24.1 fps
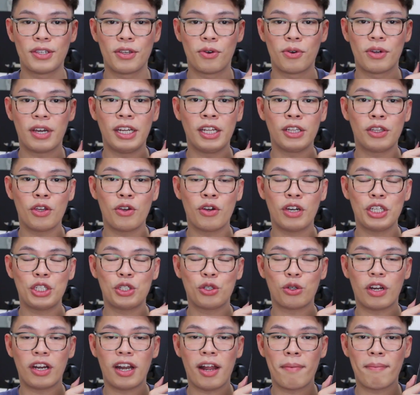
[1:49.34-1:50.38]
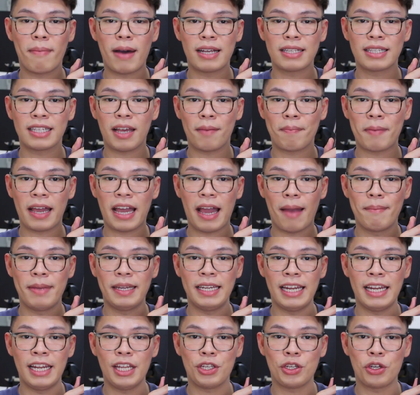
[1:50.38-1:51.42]
So, ganito yung itsura ng box kapag ka
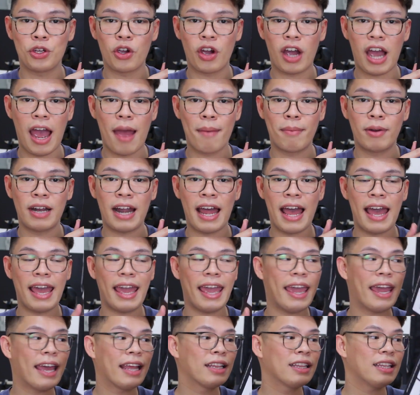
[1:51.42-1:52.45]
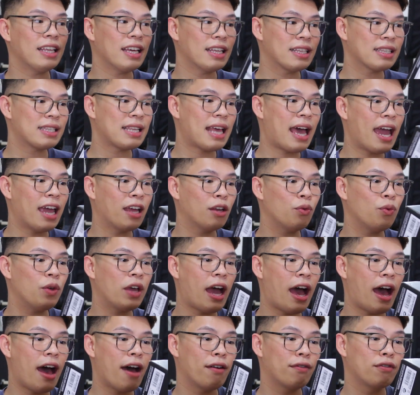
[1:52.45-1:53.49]
binili nyo yung camera and inside, we
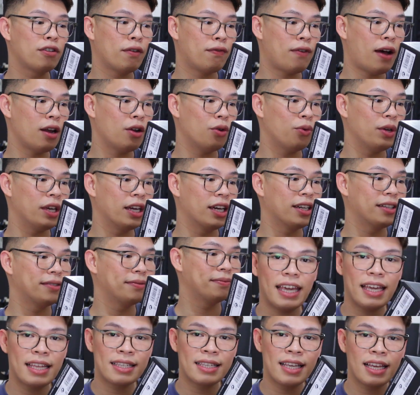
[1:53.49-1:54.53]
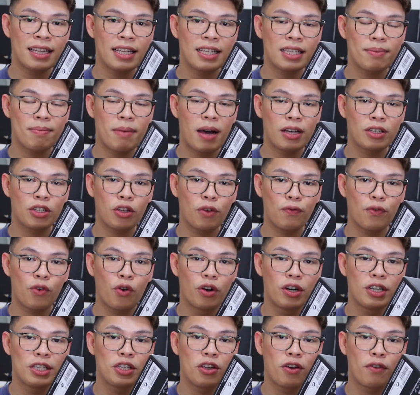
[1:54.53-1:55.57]
have the following. Inside this box, of
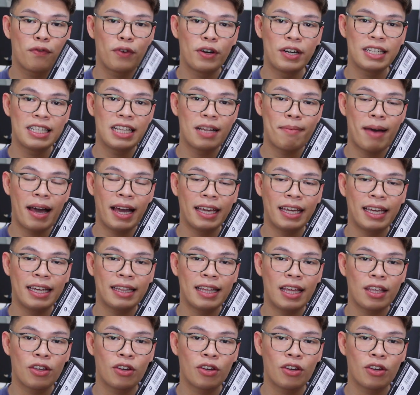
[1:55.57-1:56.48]
course, yung first na makikita